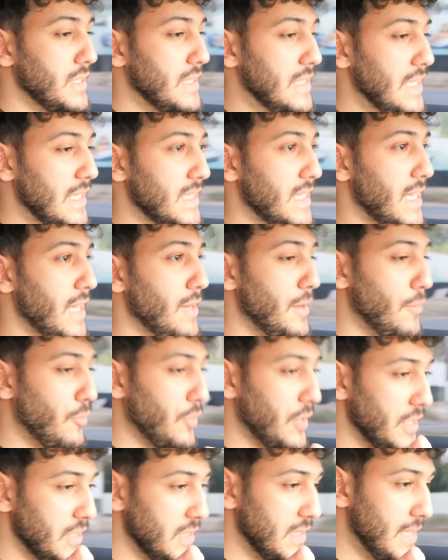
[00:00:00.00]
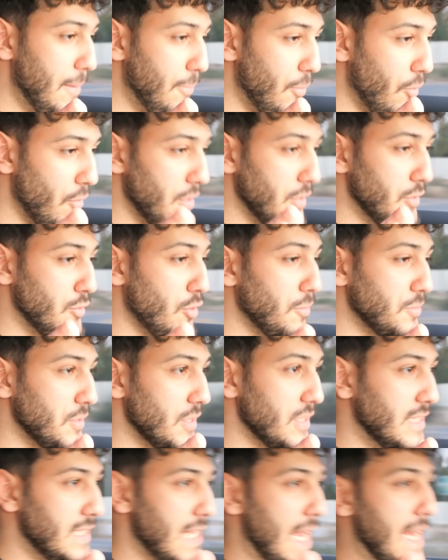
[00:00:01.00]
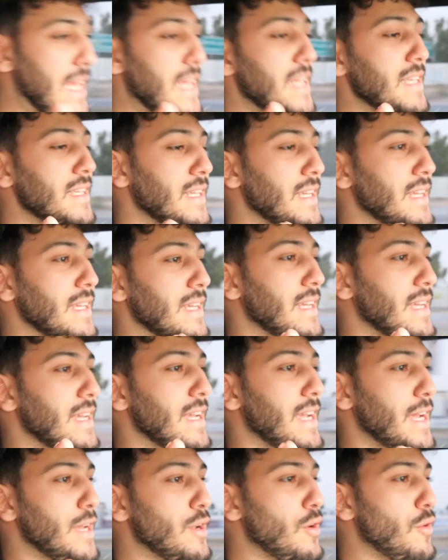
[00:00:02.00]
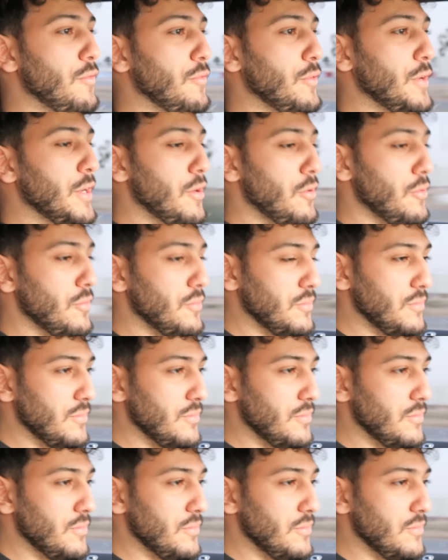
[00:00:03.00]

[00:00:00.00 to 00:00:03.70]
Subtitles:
60, and then we're gonna step on it, drops to 2nd, and off we go.